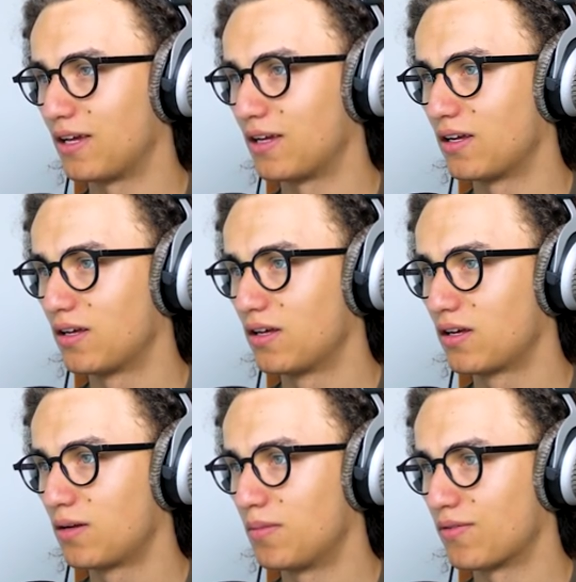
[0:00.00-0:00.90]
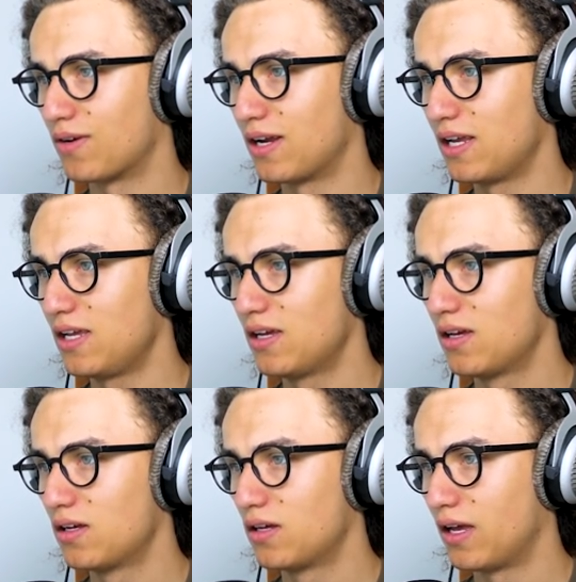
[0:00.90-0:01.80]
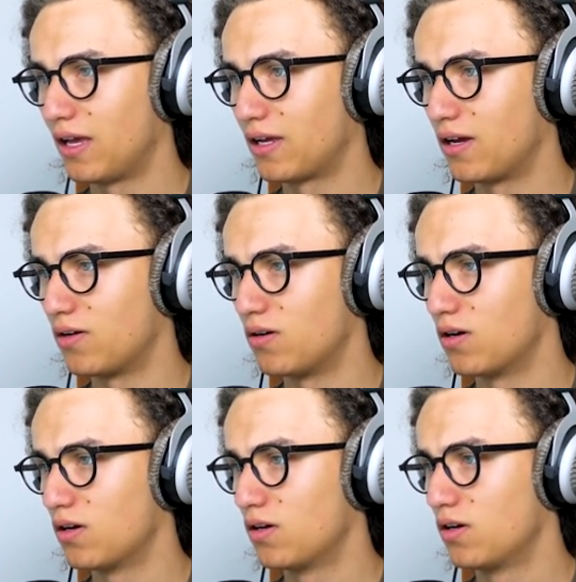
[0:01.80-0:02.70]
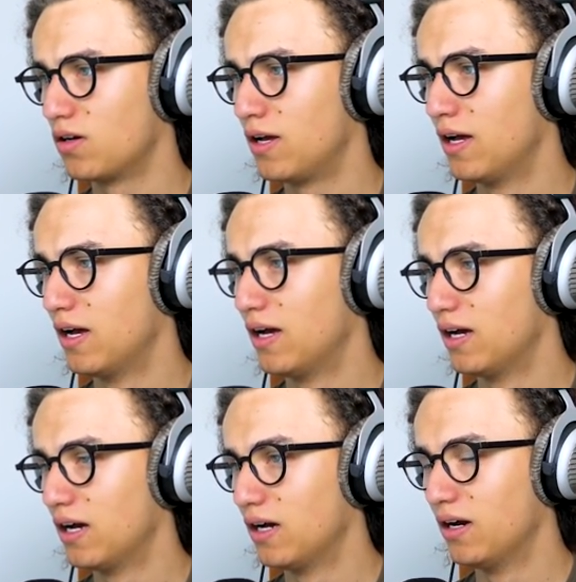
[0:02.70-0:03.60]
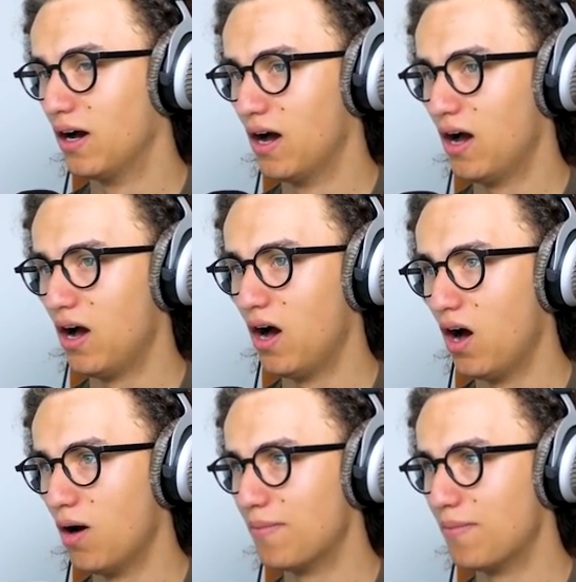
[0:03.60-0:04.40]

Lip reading: Come on, ready? And go. Oh